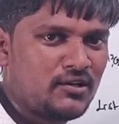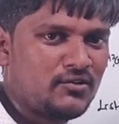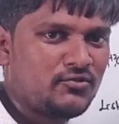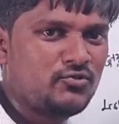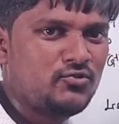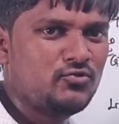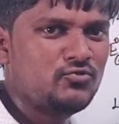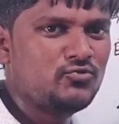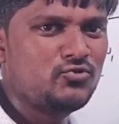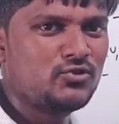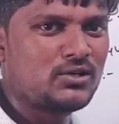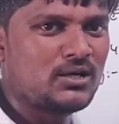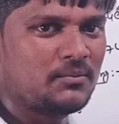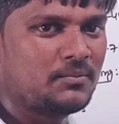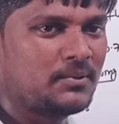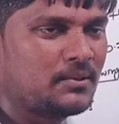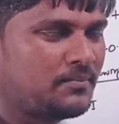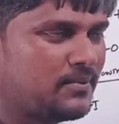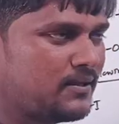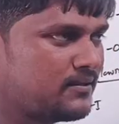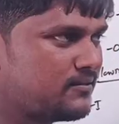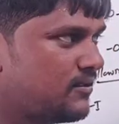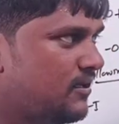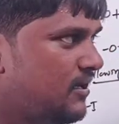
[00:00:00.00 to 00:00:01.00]
rise to 2 copper
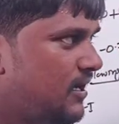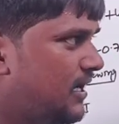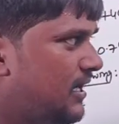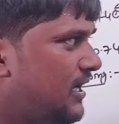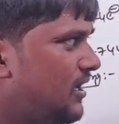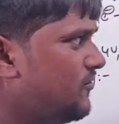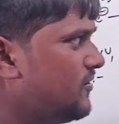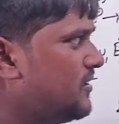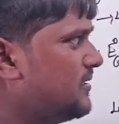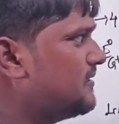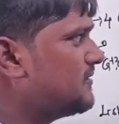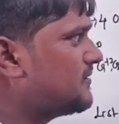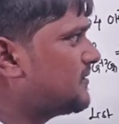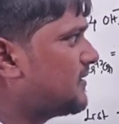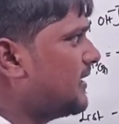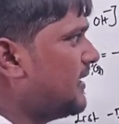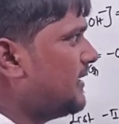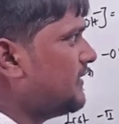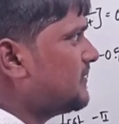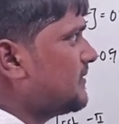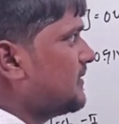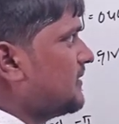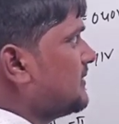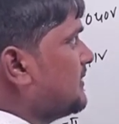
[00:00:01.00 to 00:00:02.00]
plus. Now in this
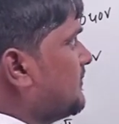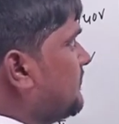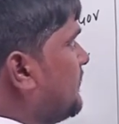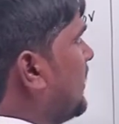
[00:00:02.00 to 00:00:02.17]
case, the